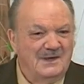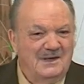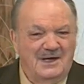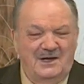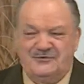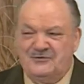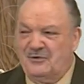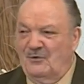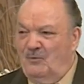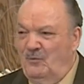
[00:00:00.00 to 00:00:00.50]

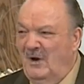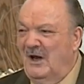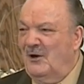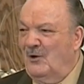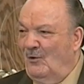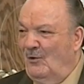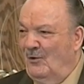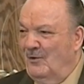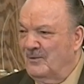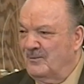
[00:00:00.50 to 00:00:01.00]
It's a
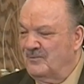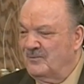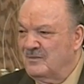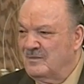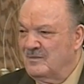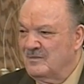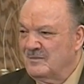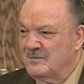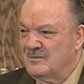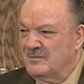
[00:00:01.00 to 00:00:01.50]
riddle.
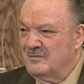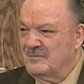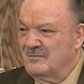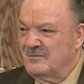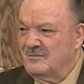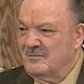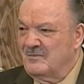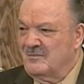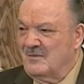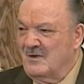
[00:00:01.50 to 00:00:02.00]

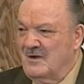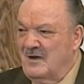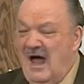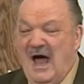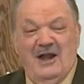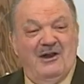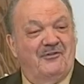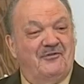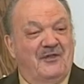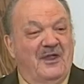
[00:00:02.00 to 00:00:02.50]
A
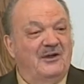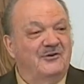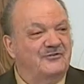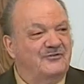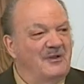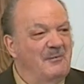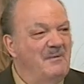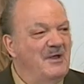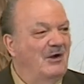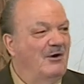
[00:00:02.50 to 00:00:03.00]
lot of
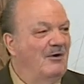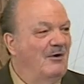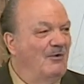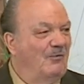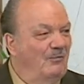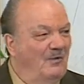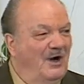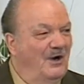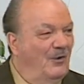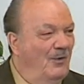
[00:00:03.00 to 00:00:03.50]
things to me are a
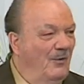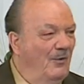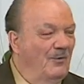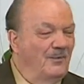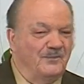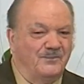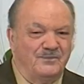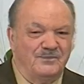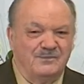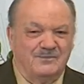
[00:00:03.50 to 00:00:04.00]

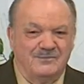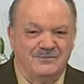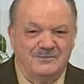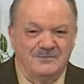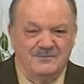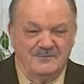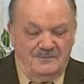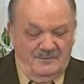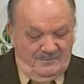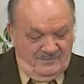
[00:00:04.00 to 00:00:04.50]
riddle.
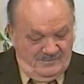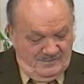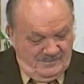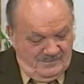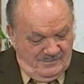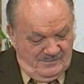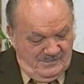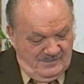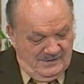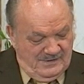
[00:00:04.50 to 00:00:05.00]

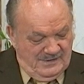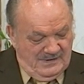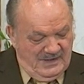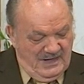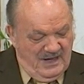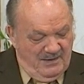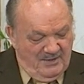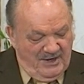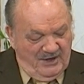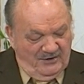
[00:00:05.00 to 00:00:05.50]

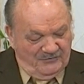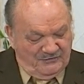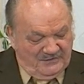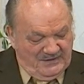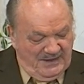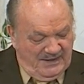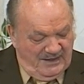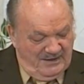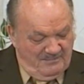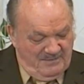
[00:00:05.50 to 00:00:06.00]
How many
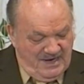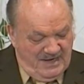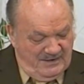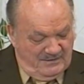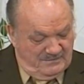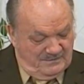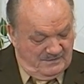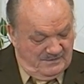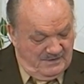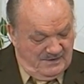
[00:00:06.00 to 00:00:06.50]
say
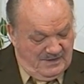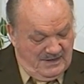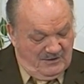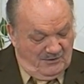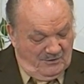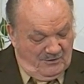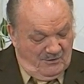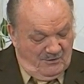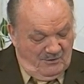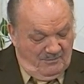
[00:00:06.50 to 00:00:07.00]
amen? I
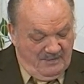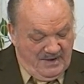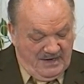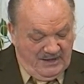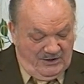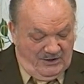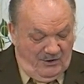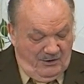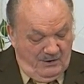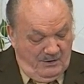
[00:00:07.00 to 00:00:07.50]
don't know
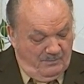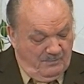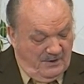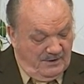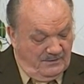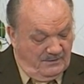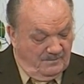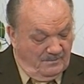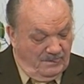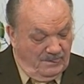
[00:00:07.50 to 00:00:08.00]
about you,
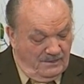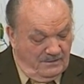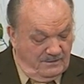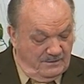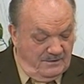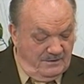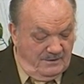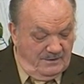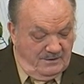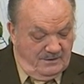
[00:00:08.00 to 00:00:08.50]
but
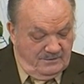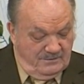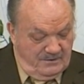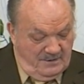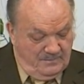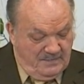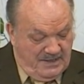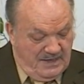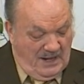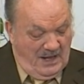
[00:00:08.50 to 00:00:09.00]

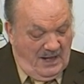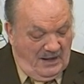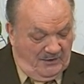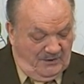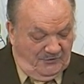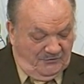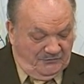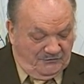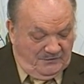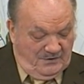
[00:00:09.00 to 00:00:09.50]
to be
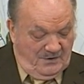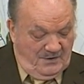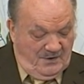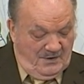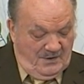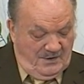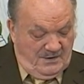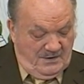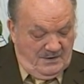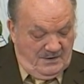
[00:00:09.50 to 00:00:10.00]
honest,
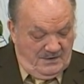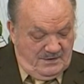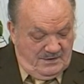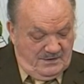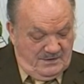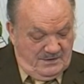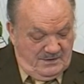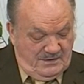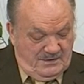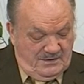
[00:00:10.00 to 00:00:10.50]

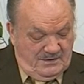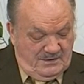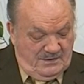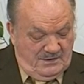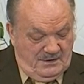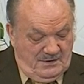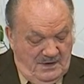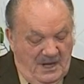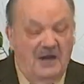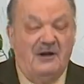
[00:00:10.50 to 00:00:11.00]

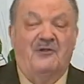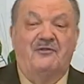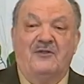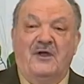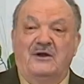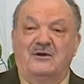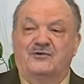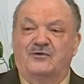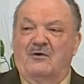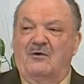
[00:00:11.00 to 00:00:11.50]
a lot of
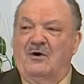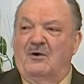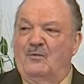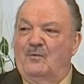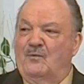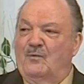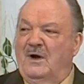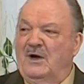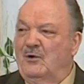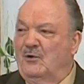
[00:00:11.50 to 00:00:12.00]
things are a
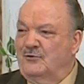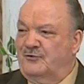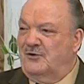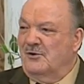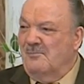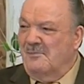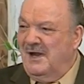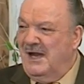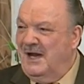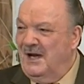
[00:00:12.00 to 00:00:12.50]
riddle
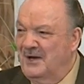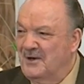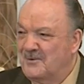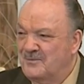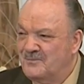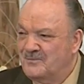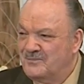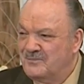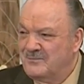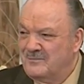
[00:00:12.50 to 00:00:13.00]
to me.
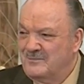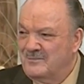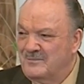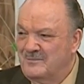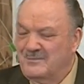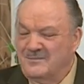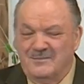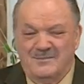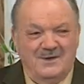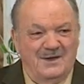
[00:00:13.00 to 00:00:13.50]

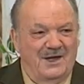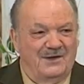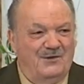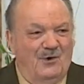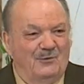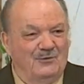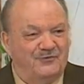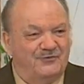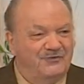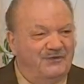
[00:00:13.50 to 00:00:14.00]
I
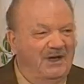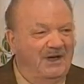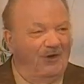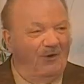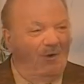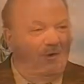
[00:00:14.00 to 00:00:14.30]
don't see it